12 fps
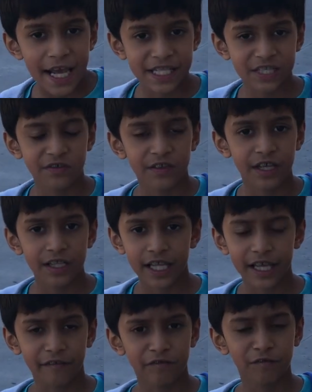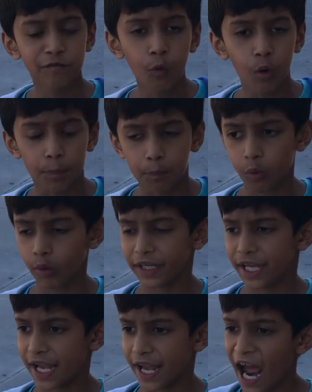It's
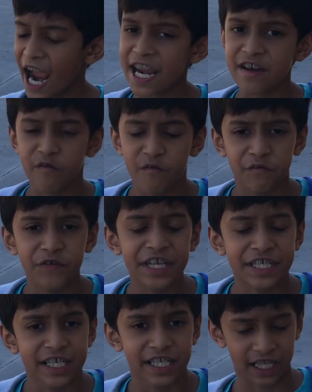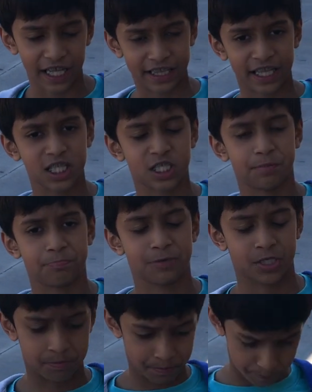4.9 feet in length. That's
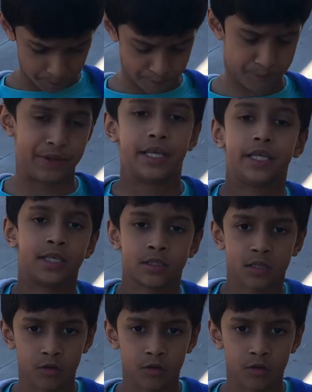just big.